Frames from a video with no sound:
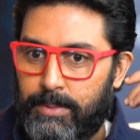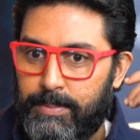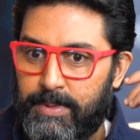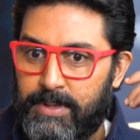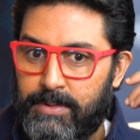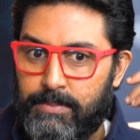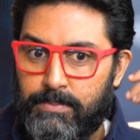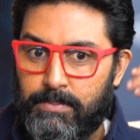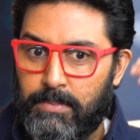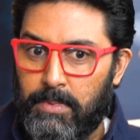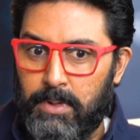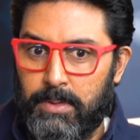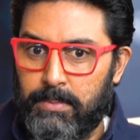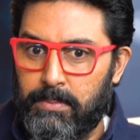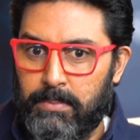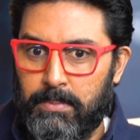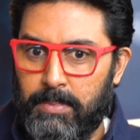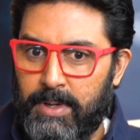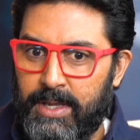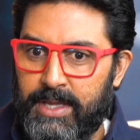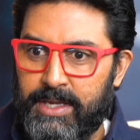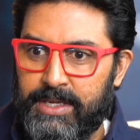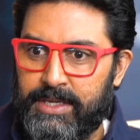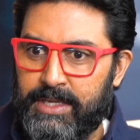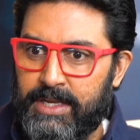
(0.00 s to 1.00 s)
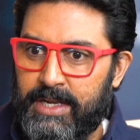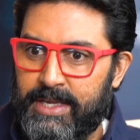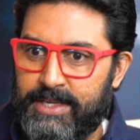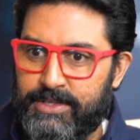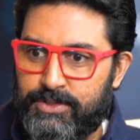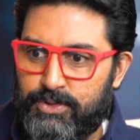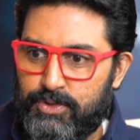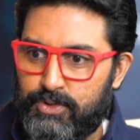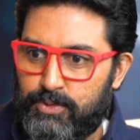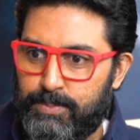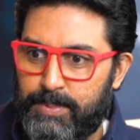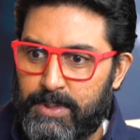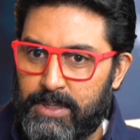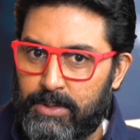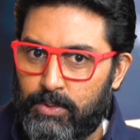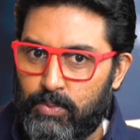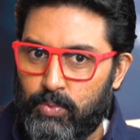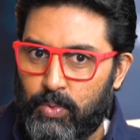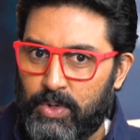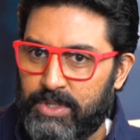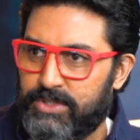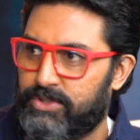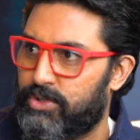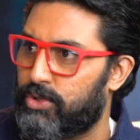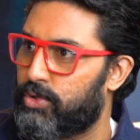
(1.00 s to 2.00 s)
I mean, Mayank and I used to speak
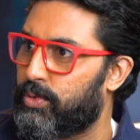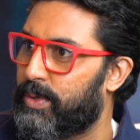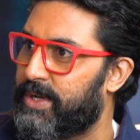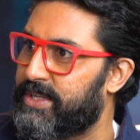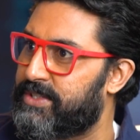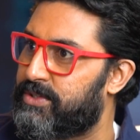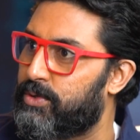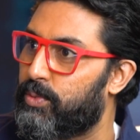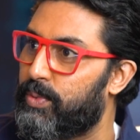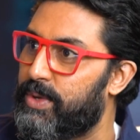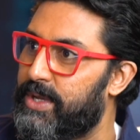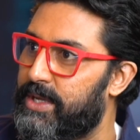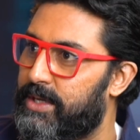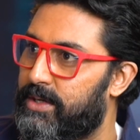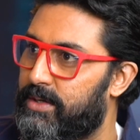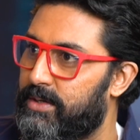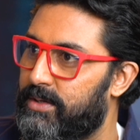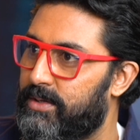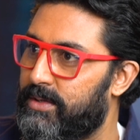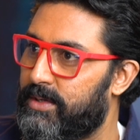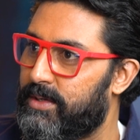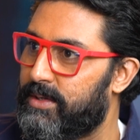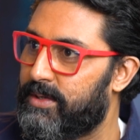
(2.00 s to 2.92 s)
once or twice a week